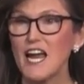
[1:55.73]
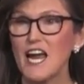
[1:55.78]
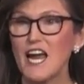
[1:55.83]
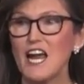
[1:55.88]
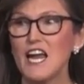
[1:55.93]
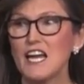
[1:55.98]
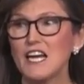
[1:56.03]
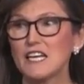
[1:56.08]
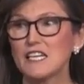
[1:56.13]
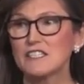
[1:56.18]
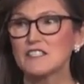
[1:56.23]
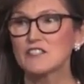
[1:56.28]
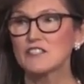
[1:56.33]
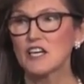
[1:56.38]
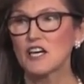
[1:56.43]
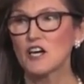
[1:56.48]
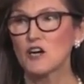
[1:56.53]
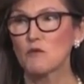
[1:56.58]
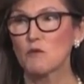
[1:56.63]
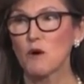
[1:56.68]
And
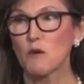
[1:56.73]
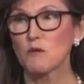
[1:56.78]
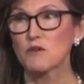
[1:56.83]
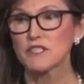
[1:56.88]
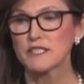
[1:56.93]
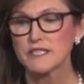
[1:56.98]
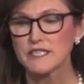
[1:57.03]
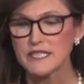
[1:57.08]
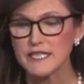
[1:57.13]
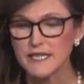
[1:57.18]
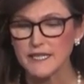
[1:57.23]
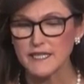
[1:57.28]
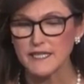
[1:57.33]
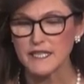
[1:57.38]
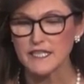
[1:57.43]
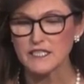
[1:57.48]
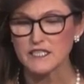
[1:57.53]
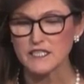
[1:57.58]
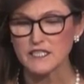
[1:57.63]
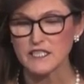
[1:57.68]
what we're seeing
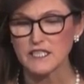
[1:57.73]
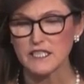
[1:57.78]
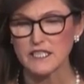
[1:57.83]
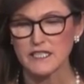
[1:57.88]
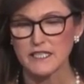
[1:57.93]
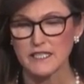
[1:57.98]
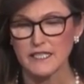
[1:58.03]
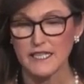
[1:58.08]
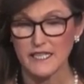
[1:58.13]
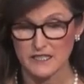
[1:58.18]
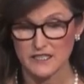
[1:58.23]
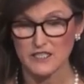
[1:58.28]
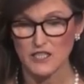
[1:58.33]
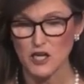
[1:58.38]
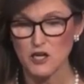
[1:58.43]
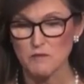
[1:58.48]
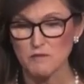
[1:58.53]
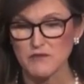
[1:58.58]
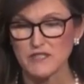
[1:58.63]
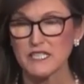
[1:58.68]
is the
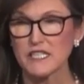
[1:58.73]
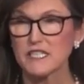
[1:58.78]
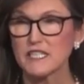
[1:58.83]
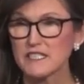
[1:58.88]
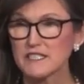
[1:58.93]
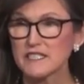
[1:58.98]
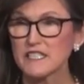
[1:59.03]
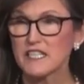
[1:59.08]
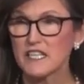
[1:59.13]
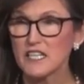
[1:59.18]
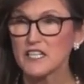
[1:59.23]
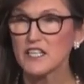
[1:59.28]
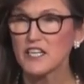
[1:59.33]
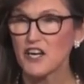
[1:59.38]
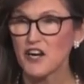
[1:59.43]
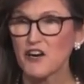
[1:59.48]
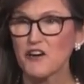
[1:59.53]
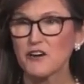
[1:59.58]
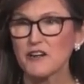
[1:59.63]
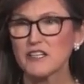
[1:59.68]
excitement is in
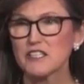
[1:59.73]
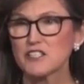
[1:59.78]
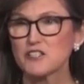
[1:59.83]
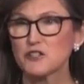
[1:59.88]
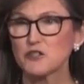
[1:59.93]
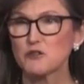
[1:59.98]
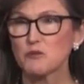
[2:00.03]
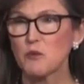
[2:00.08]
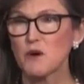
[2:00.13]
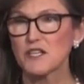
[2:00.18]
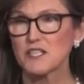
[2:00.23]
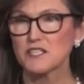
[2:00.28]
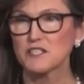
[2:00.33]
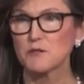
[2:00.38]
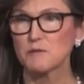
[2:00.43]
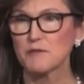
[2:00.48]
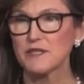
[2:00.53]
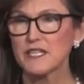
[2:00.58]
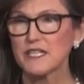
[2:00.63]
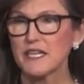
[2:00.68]
the areas you'd want it
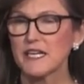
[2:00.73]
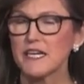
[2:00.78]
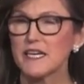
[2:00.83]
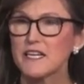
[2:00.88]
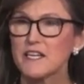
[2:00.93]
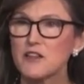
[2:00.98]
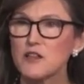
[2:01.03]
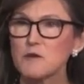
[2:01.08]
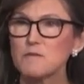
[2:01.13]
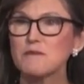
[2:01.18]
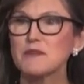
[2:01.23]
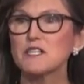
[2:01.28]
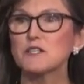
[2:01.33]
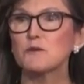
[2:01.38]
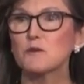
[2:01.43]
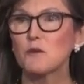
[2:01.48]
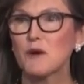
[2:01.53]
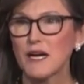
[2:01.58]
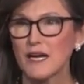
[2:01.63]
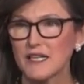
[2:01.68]
to be, in the
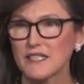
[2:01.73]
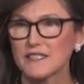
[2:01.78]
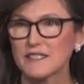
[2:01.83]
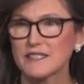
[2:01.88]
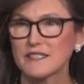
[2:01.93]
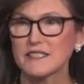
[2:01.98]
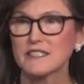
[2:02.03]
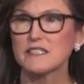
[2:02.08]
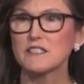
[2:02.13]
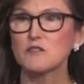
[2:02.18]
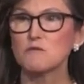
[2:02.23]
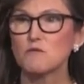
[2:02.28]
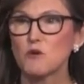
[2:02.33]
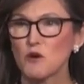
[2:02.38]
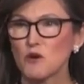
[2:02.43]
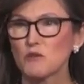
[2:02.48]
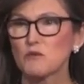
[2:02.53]
Midwest, in the more